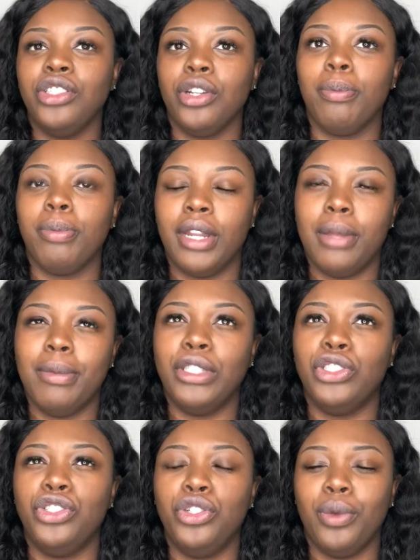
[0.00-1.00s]
you're pretty
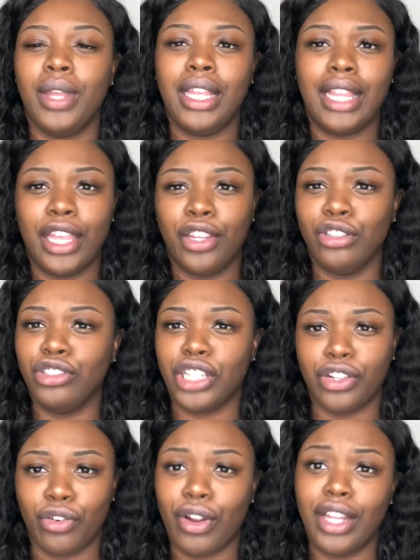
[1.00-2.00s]
much doing like your
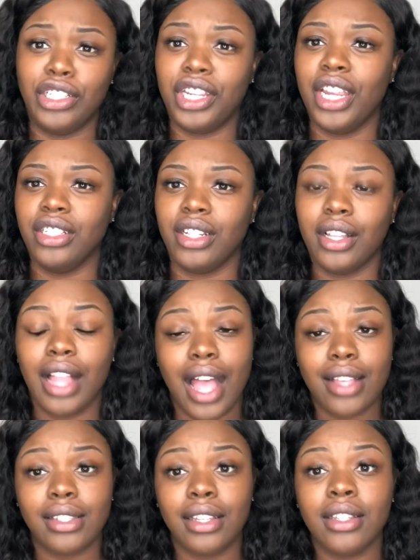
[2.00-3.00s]
general education
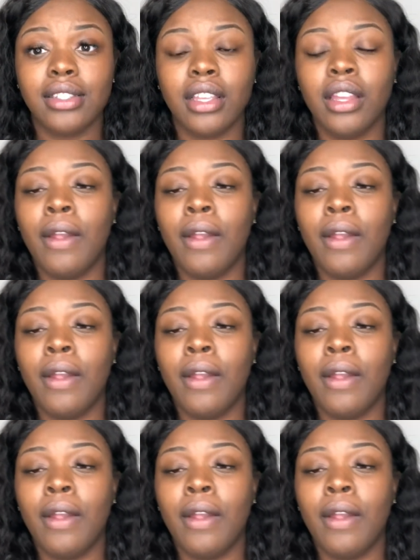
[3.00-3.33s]
classes.